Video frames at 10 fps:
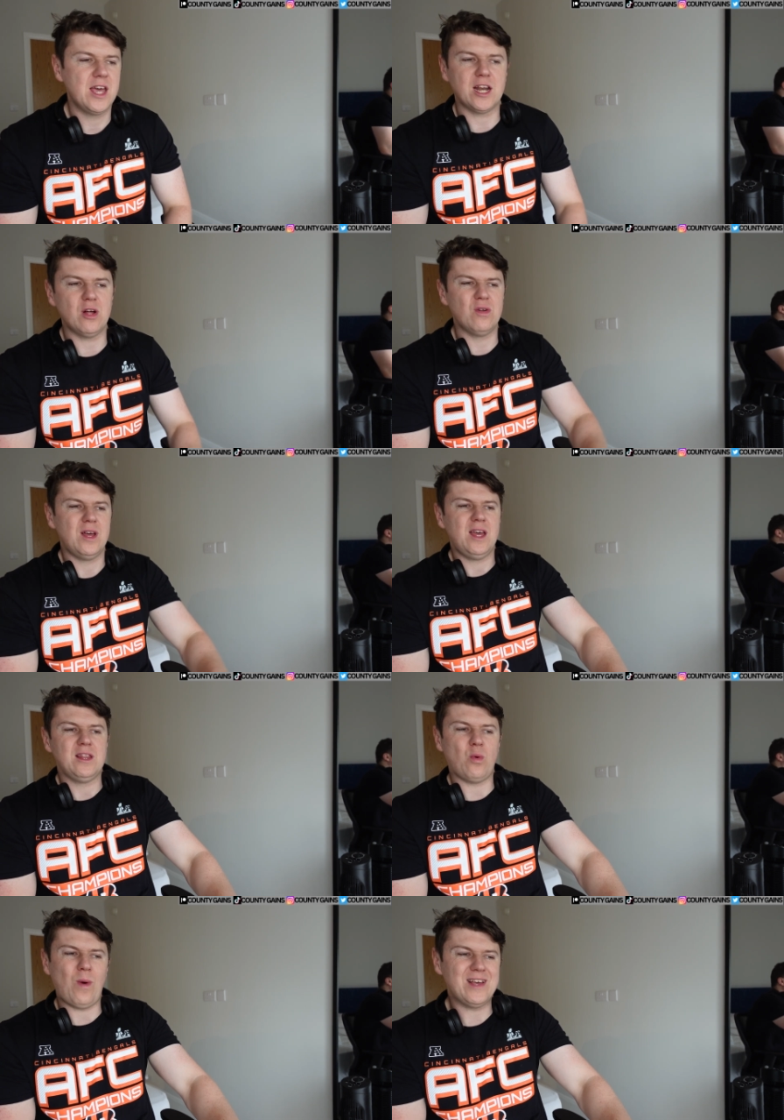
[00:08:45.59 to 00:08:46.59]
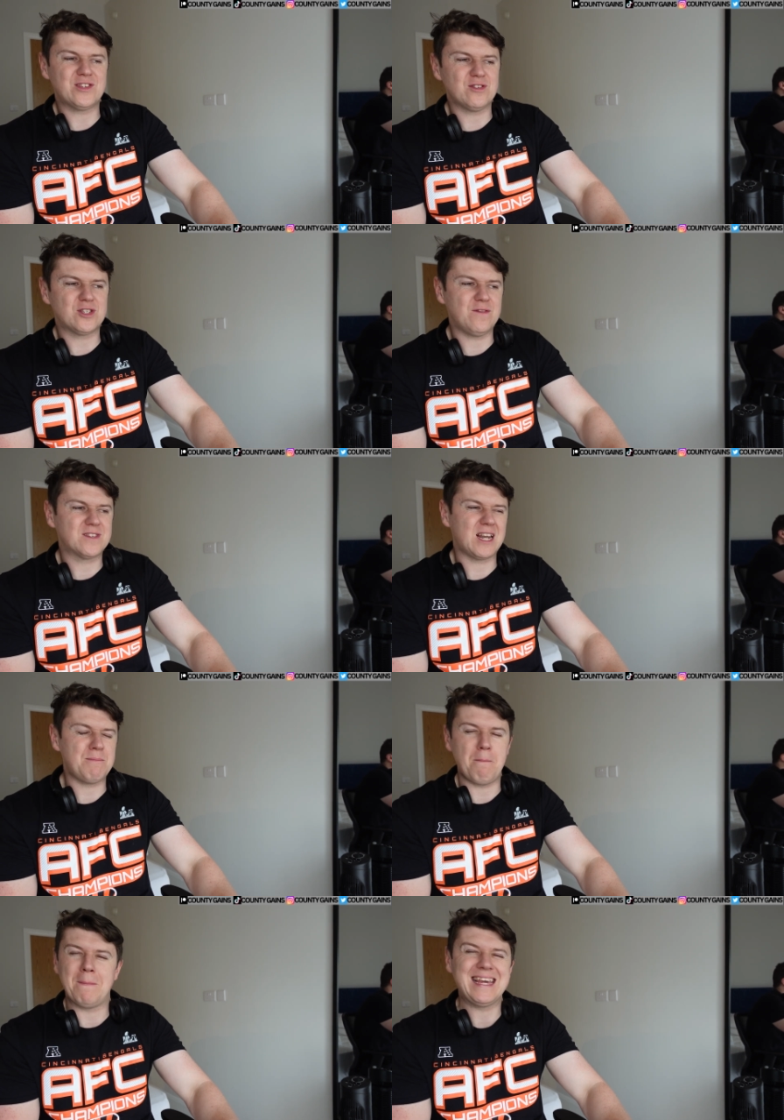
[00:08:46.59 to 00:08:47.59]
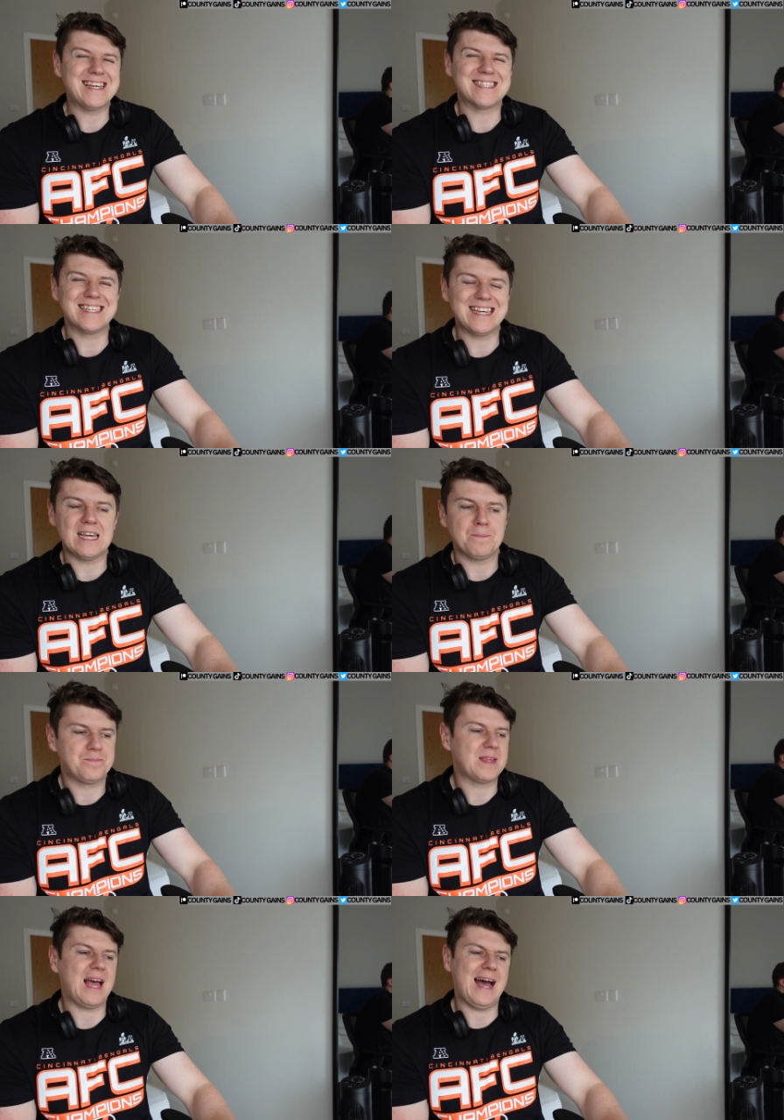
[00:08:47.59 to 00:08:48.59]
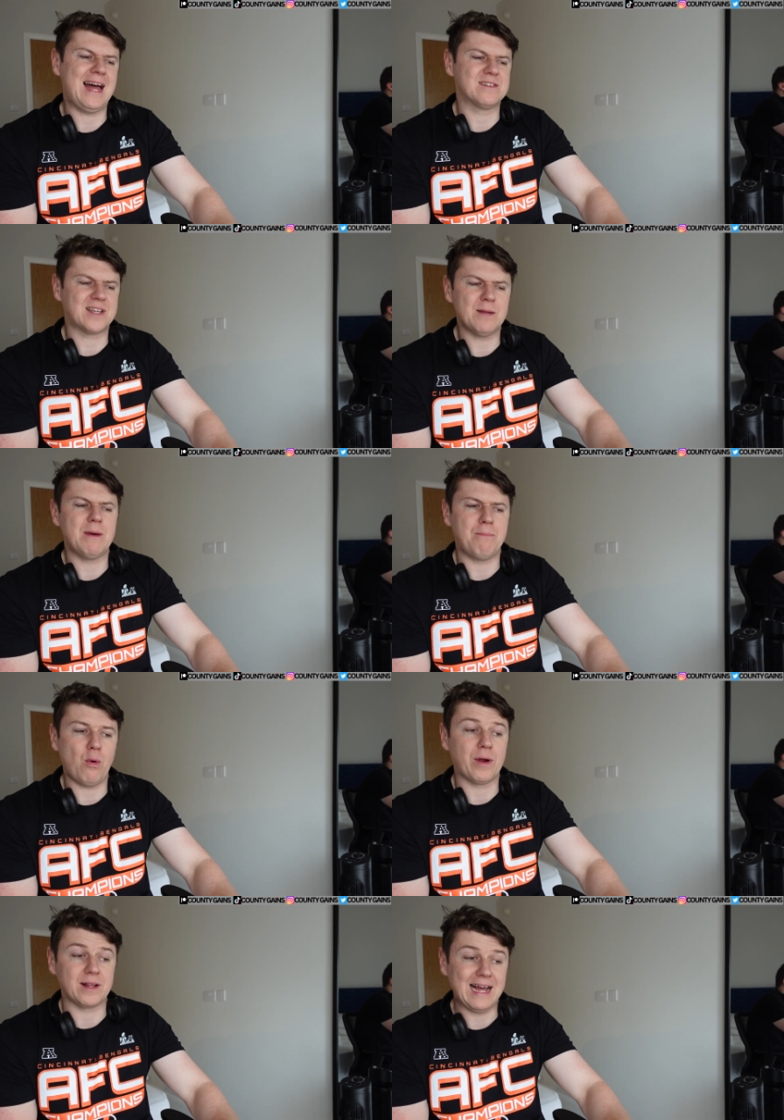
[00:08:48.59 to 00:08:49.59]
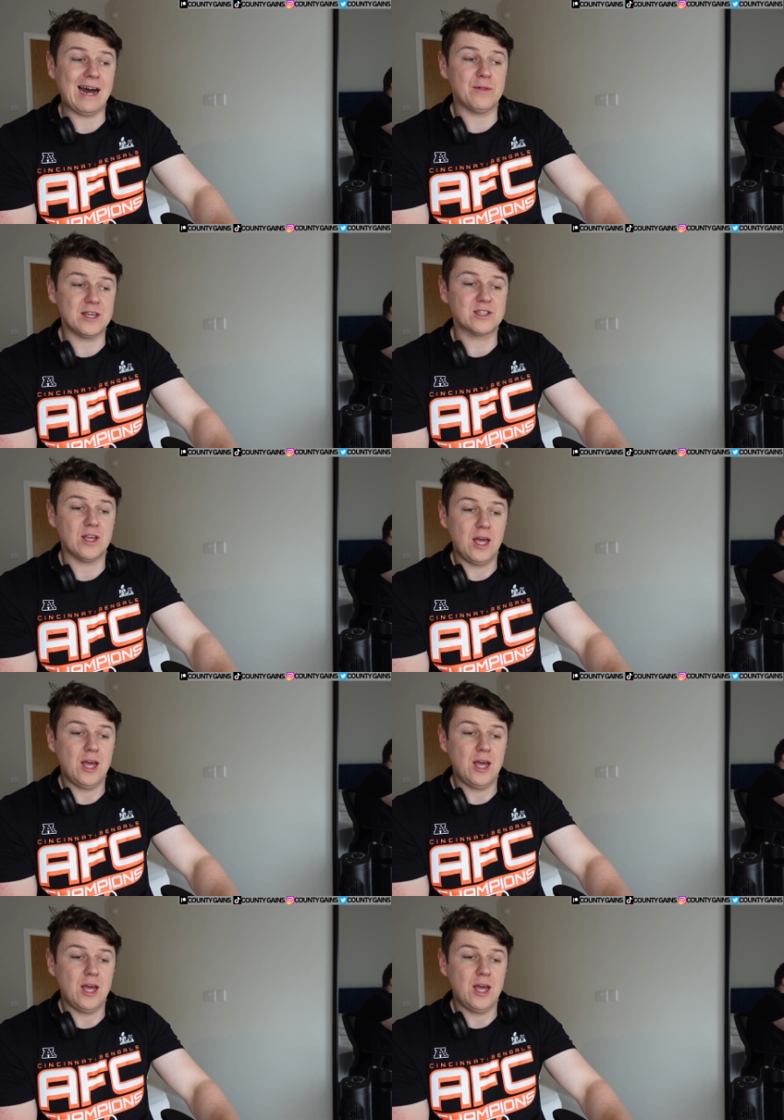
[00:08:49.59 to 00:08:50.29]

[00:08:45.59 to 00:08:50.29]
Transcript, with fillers: You know, the Western stuff is getting a bit P C, and it's getting a bit boring. Now, this...